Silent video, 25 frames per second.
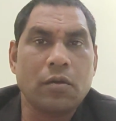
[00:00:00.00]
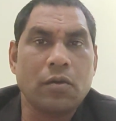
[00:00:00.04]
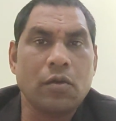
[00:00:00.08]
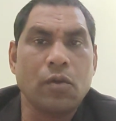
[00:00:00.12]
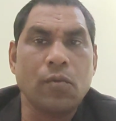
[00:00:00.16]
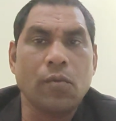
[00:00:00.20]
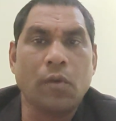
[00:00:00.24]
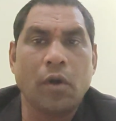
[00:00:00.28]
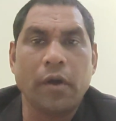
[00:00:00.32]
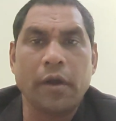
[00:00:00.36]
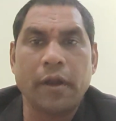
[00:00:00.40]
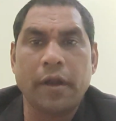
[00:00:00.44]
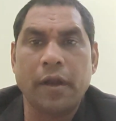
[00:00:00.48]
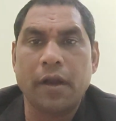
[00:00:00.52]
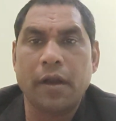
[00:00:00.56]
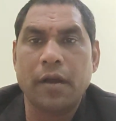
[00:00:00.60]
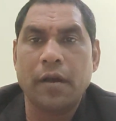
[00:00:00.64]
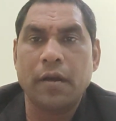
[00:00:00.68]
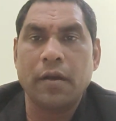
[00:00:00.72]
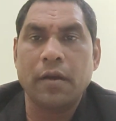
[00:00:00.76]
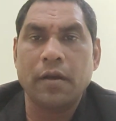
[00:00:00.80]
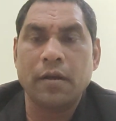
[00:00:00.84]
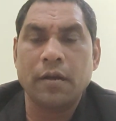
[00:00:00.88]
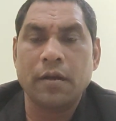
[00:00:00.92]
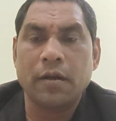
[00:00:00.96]
Good
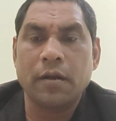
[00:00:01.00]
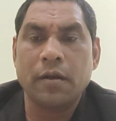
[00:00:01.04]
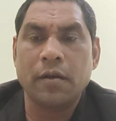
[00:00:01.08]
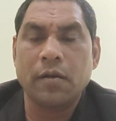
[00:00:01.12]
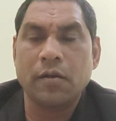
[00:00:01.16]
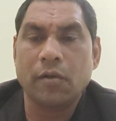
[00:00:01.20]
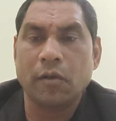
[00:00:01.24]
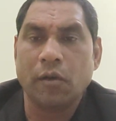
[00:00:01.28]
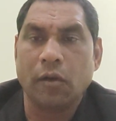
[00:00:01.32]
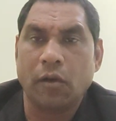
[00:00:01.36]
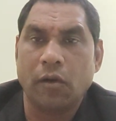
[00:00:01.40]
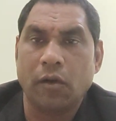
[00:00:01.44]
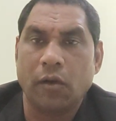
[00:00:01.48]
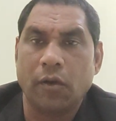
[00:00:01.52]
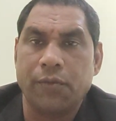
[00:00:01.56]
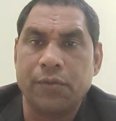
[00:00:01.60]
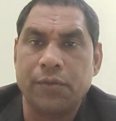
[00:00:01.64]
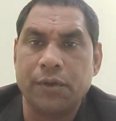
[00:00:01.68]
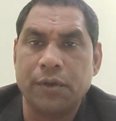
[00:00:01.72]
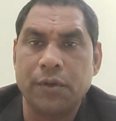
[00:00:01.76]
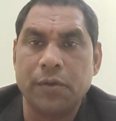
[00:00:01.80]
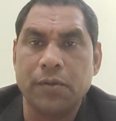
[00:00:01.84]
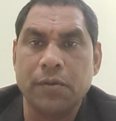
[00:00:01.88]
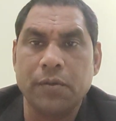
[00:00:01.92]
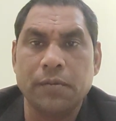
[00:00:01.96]
morning, all of
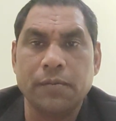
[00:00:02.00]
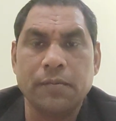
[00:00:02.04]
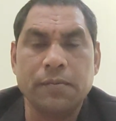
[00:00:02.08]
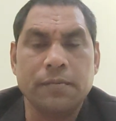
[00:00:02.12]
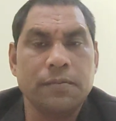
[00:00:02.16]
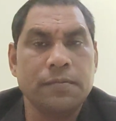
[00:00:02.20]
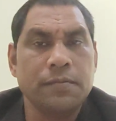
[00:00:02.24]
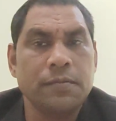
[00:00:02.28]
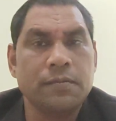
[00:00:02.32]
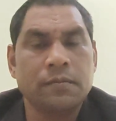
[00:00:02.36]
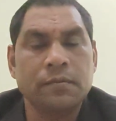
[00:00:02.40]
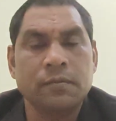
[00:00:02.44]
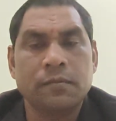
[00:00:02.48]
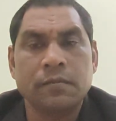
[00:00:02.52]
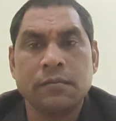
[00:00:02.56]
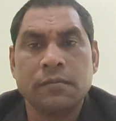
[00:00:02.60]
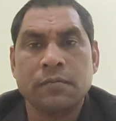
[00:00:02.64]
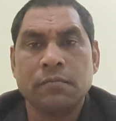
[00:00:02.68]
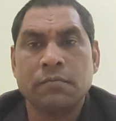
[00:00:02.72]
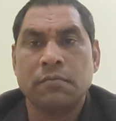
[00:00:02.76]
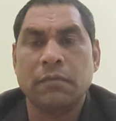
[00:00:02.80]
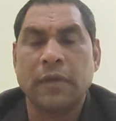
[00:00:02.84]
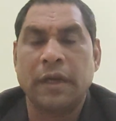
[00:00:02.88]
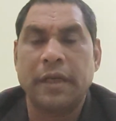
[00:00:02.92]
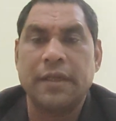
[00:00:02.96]
you,
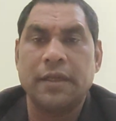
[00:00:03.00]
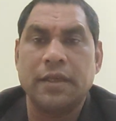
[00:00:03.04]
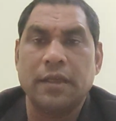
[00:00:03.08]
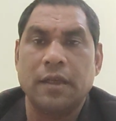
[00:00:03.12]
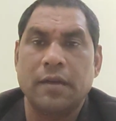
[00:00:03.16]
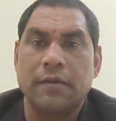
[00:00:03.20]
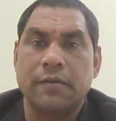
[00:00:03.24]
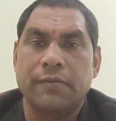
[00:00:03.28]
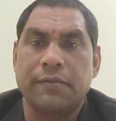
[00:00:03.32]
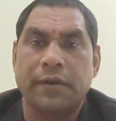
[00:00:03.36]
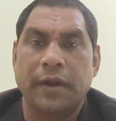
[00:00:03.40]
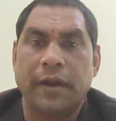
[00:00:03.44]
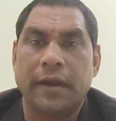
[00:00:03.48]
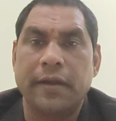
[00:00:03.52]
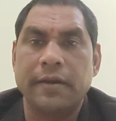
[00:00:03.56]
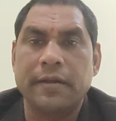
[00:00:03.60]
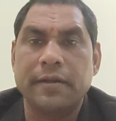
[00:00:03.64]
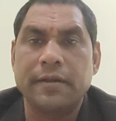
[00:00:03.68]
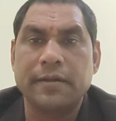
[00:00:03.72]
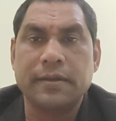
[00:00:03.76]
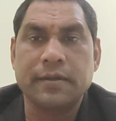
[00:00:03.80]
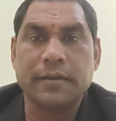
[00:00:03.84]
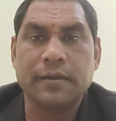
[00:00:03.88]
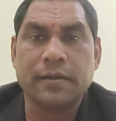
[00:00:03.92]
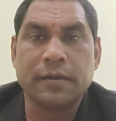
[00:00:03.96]
my dear
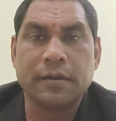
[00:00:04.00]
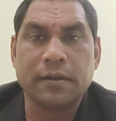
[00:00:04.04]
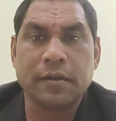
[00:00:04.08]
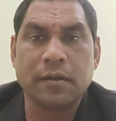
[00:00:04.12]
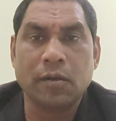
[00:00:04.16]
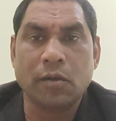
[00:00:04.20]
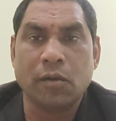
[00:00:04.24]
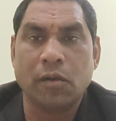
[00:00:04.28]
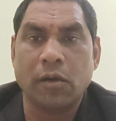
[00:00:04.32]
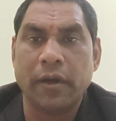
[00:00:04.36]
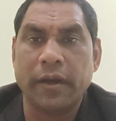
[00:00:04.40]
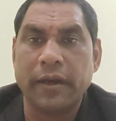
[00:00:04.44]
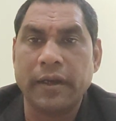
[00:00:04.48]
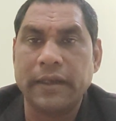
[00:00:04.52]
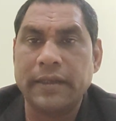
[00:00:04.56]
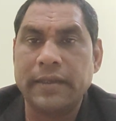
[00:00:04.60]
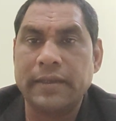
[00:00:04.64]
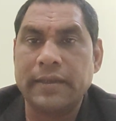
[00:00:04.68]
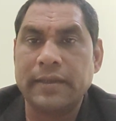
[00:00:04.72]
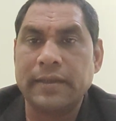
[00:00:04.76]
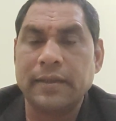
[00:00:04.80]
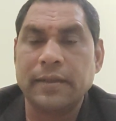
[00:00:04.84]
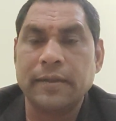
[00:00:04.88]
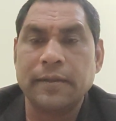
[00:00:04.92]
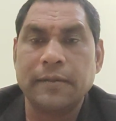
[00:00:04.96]
friends,
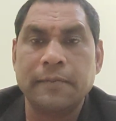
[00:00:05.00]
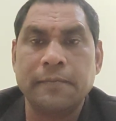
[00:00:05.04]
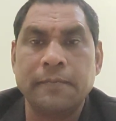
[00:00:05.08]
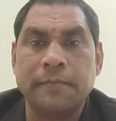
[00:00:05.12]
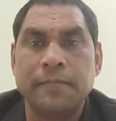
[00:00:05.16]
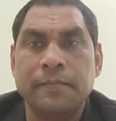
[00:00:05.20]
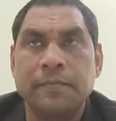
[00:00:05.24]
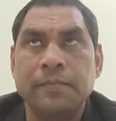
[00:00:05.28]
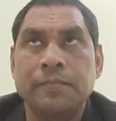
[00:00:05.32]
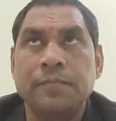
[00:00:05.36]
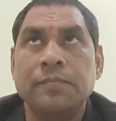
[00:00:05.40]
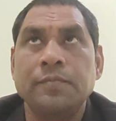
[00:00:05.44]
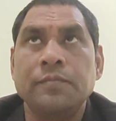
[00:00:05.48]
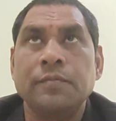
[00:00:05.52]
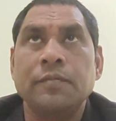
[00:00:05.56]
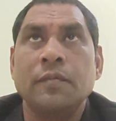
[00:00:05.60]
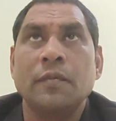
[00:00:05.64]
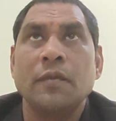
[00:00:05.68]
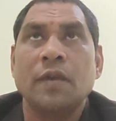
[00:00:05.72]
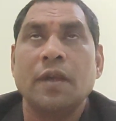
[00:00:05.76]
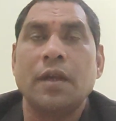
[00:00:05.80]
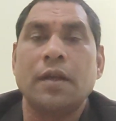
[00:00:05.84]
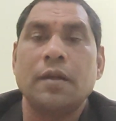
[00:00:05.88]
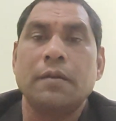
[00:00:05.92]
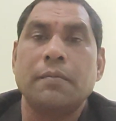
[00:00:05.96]
colleagues,
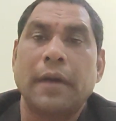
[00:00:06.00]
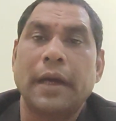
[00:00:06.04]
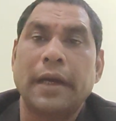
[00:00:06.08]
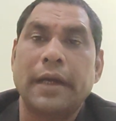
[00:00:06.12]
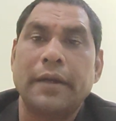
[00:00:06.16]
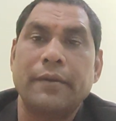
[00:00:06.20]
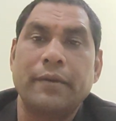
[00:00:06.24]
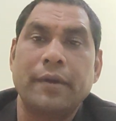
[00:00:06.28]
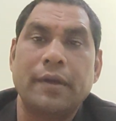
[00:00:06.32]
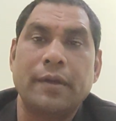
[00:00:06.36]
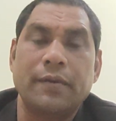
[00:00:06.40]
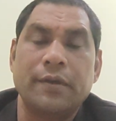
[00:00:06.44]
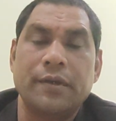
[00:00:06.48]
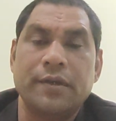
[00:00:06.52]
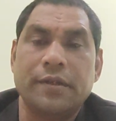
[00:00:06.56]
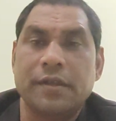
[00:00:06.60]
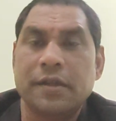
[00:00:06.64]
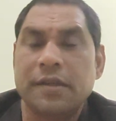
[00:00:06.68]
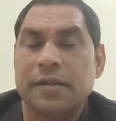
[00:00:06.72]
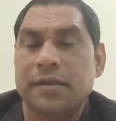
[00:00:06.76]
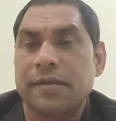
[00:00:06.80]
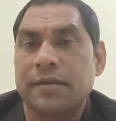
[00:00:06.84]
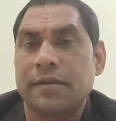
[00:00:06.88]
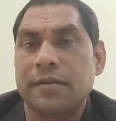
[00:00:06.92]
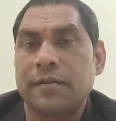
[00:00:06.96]
and my well
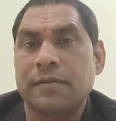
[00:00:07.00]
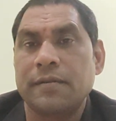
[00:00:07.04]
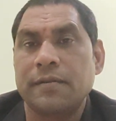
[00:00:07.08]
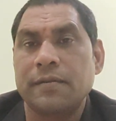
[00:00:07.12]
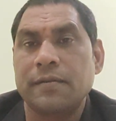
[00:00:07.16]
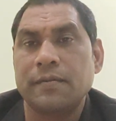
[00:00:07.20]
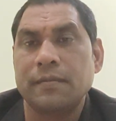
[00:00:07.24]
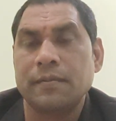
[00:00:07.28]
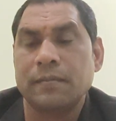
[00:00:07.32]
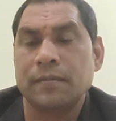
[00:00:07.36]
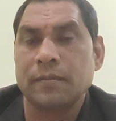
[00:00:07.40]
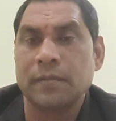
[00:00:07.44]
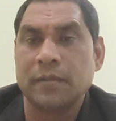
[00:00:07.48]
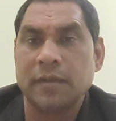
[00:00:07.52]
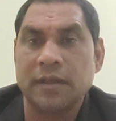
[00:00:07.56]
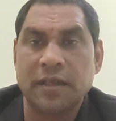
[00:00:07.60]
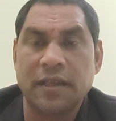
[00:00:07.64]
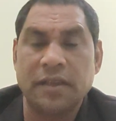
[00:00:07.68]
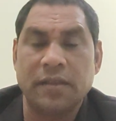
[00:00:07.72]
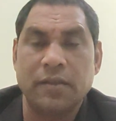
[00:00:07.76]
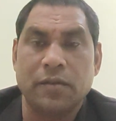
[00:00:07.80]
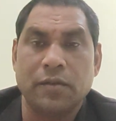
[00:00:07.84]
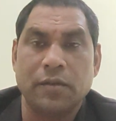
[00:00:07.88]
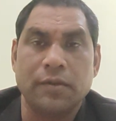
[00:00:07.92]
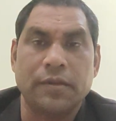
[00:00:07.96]
wishers
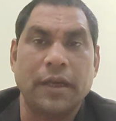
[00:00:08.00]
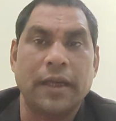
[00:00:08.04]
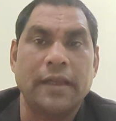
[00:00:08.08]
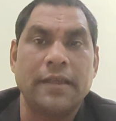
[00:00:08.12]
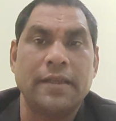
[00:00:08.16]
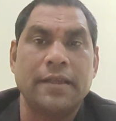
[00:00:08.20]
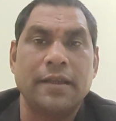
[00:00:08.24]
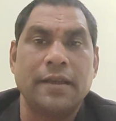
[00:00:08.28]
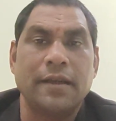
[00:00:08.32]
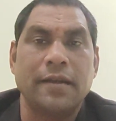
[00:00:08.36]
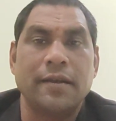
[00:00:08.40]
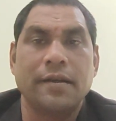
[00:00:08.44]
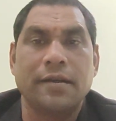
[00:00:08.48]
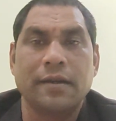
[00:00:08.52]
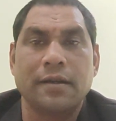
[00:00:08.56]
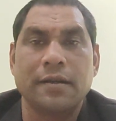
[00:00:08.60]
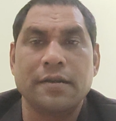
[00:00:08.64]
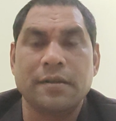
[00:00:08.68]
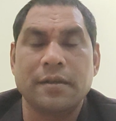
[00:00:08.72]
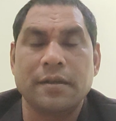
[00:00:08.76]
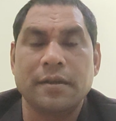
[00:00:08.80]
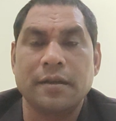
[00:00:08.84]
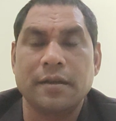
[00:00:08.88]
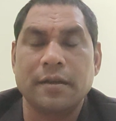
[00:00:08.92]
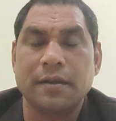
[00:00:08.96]
in society and
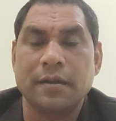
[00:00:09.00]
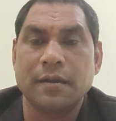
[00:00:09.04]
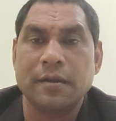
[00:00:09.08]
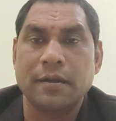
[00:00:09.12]
country.